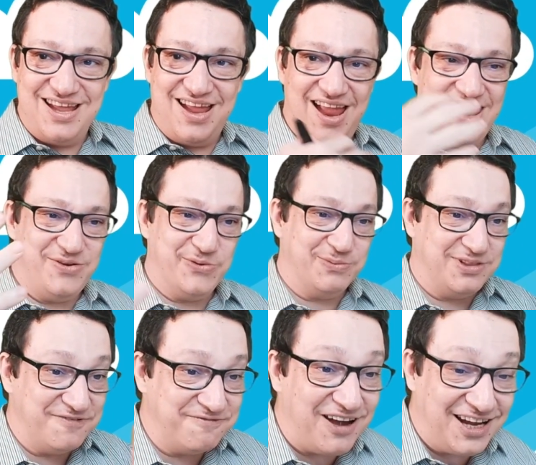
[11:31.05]
and you
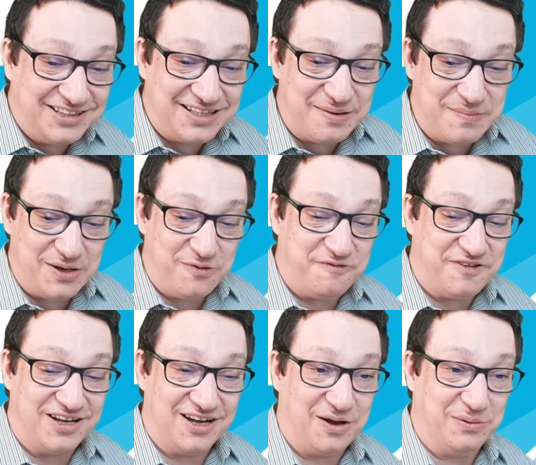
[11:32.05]
divide them and you
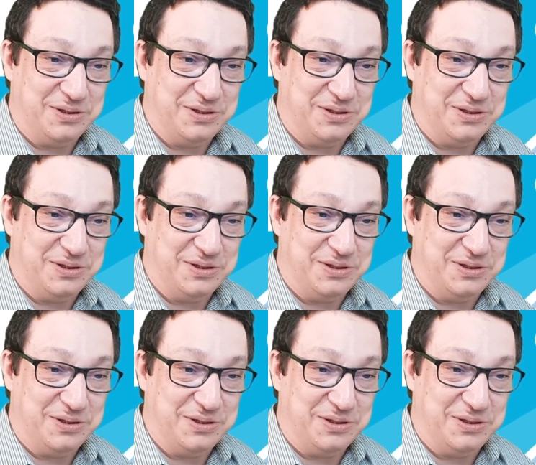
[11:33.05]
figure out the